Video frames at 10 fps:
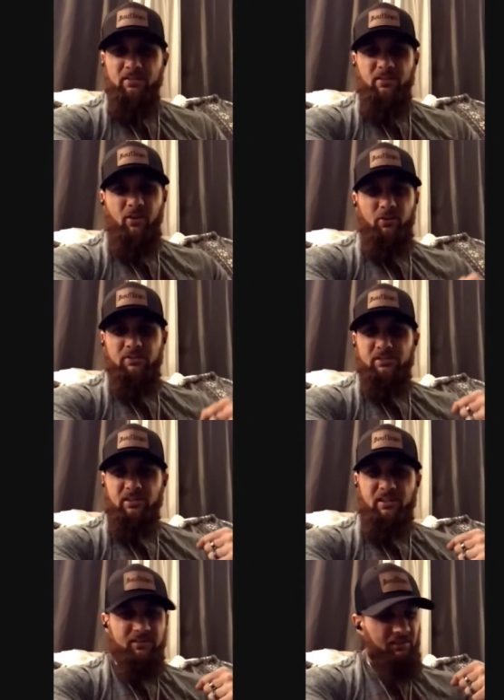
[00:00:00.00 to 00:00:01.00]
you know, he,
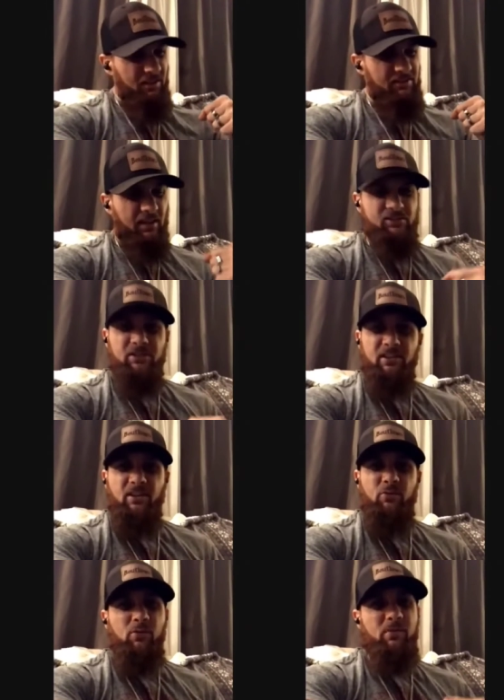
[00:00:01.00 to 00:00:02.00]
he, he's actually in
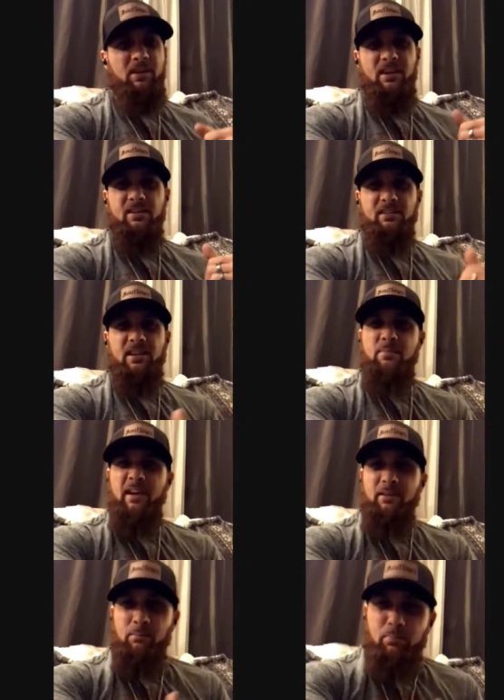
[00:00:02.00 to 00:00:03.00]
here with me. He he
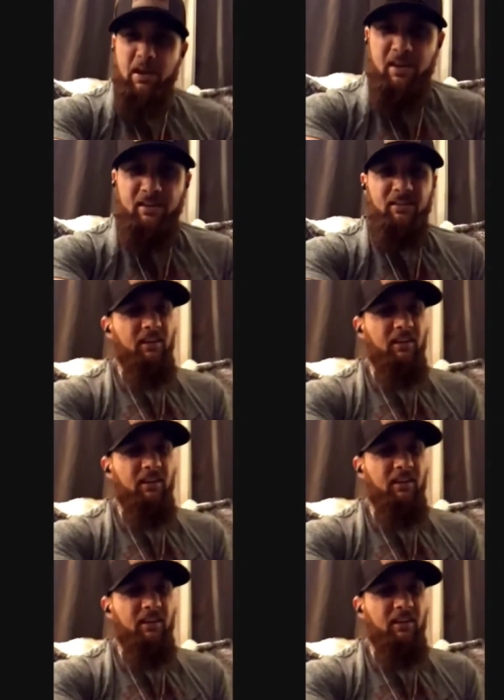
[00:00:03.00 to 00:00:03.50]
made the beat.